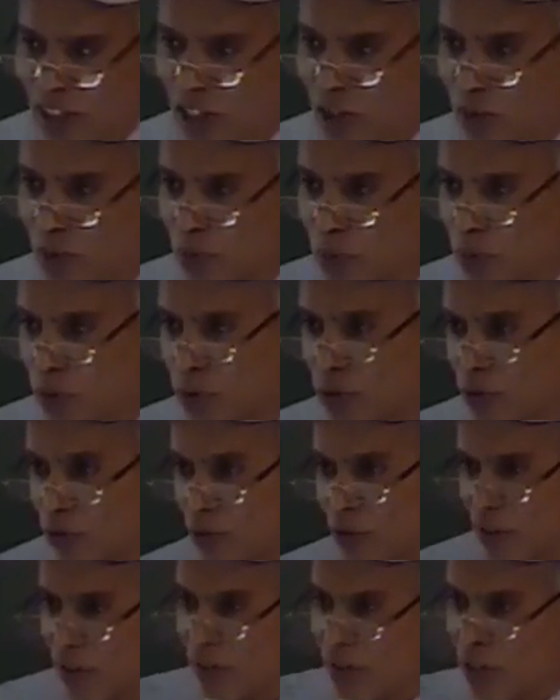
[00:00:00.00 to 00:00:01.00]
and 4. So
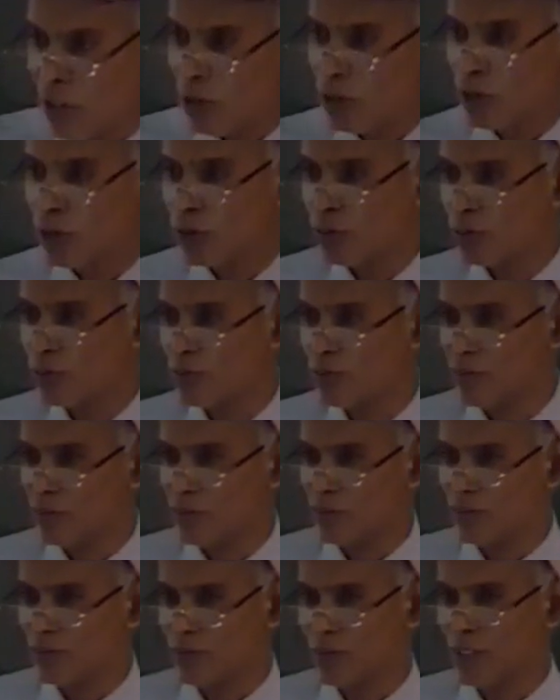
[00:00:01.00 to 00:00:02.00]
this is how you
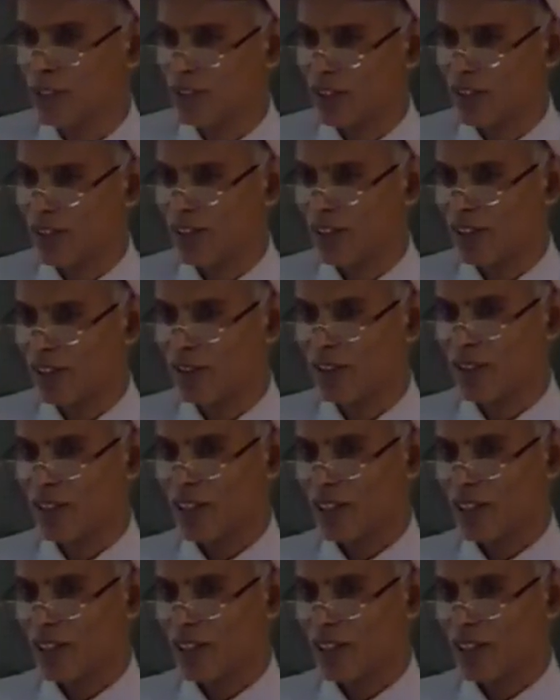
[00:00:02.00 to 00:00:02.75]
basically